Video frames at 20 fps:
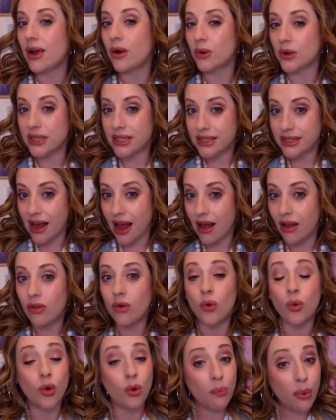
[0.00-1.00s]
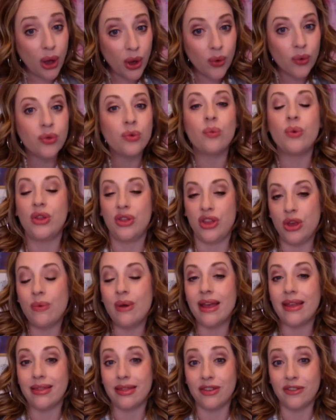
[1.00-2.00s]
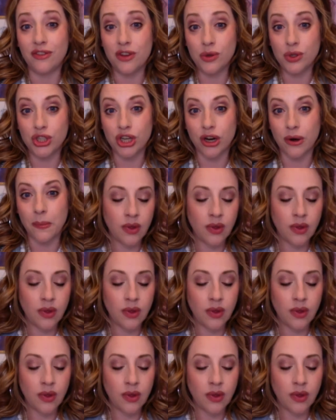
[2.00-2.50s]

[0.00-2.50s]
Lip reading: or sell or both with you in the future.